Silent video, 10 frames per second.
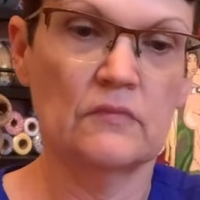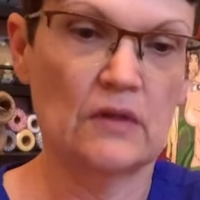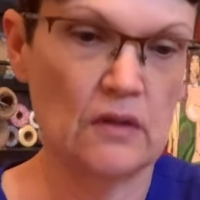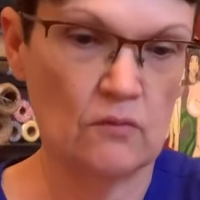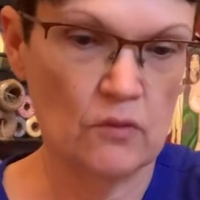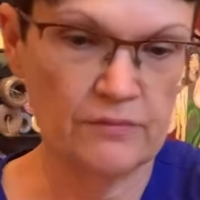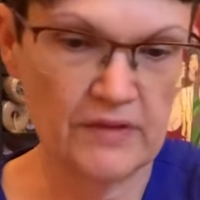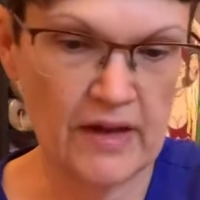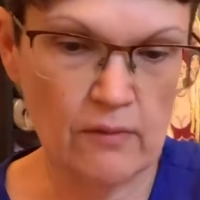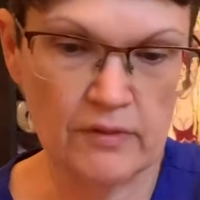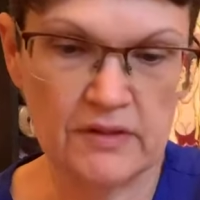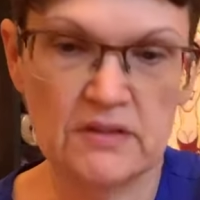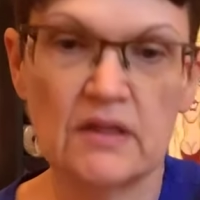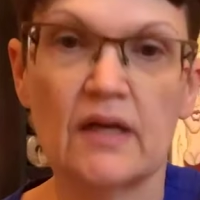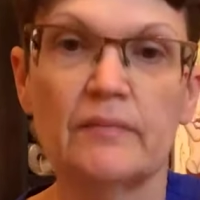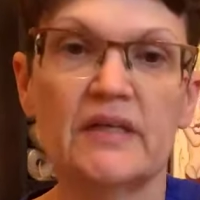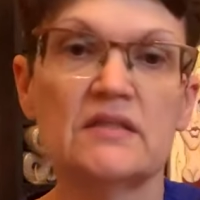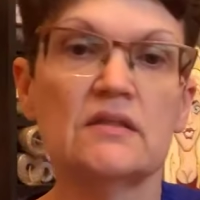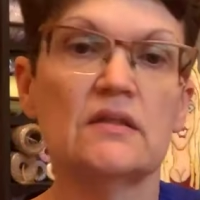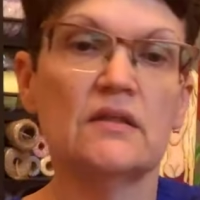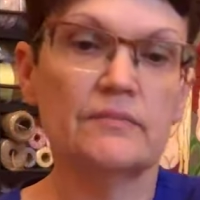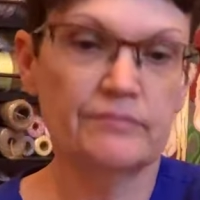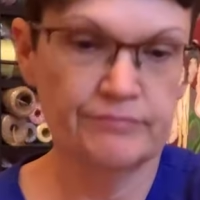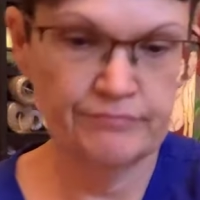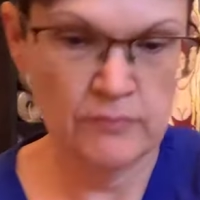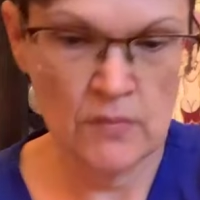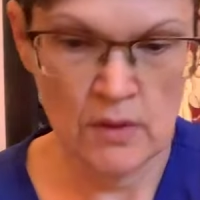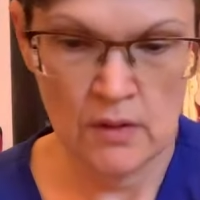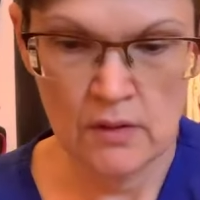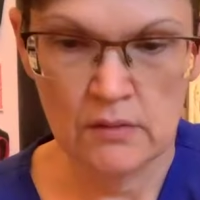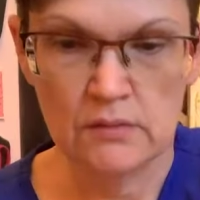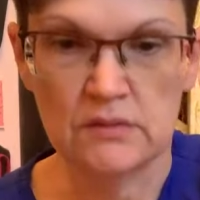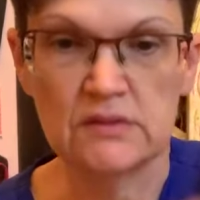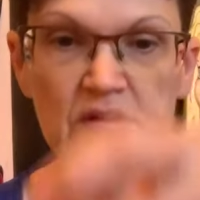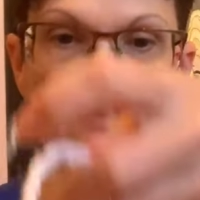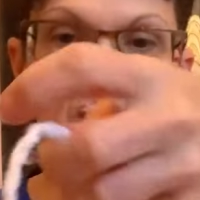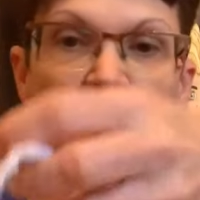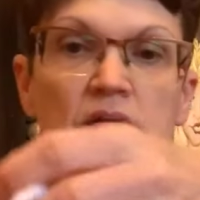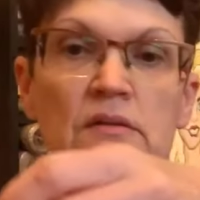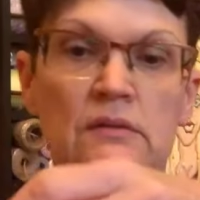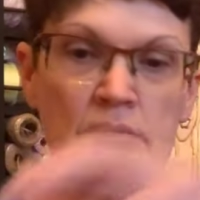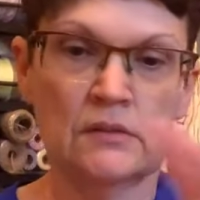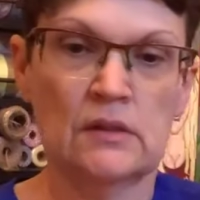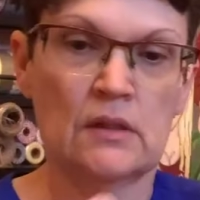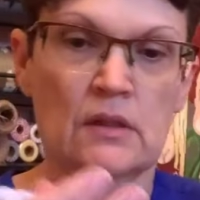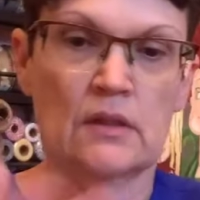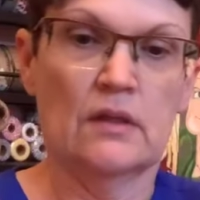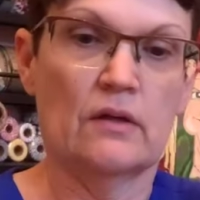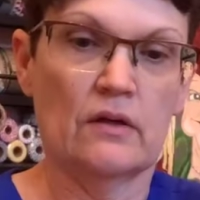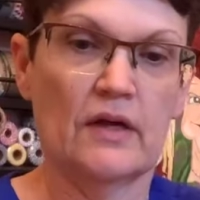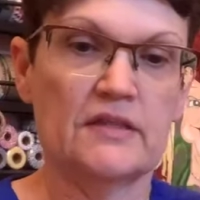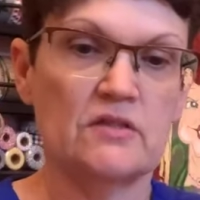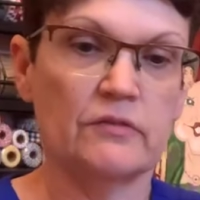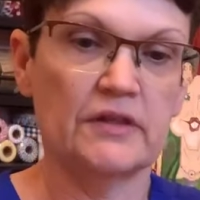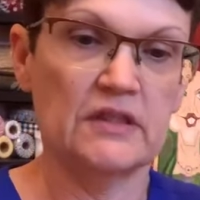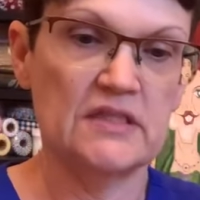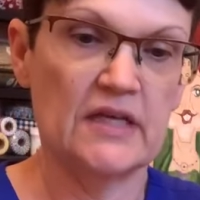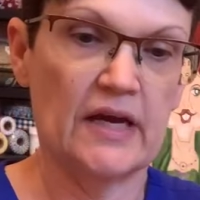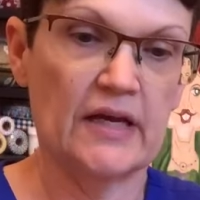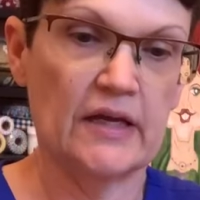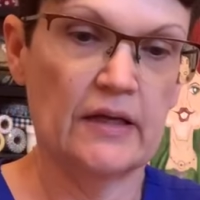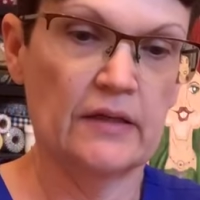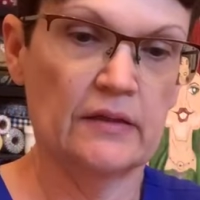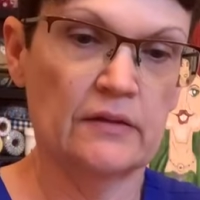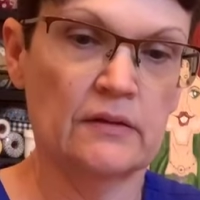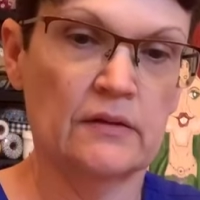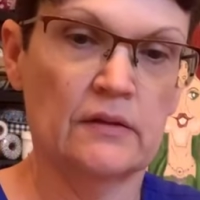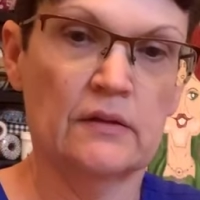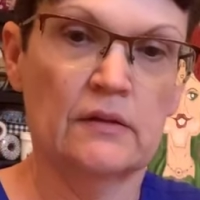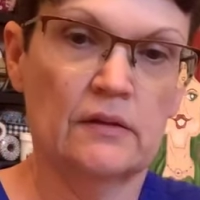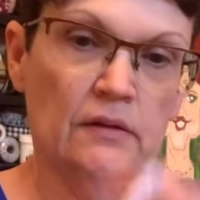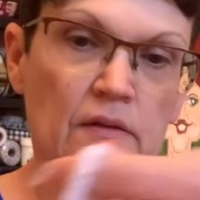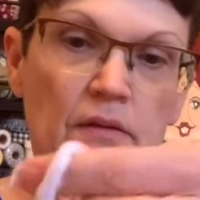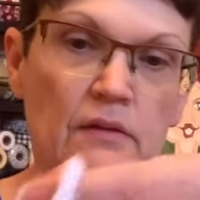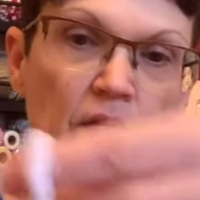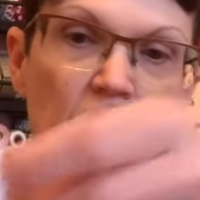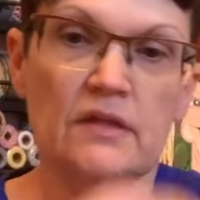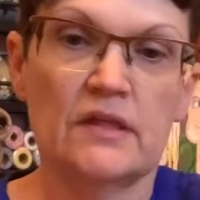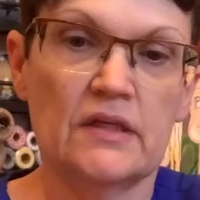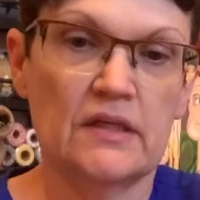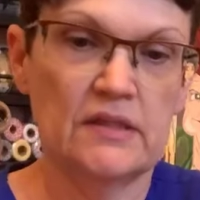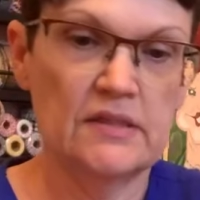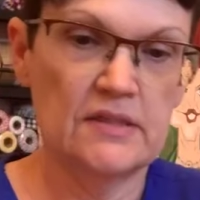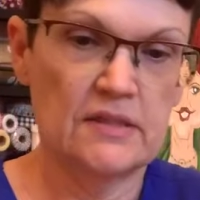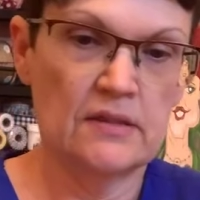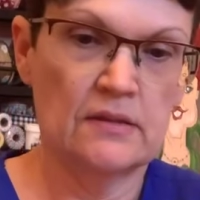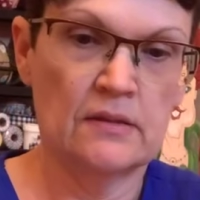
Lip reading: I don't want that one. It's kind of messed up. Let's see. All right, so we're going to take these.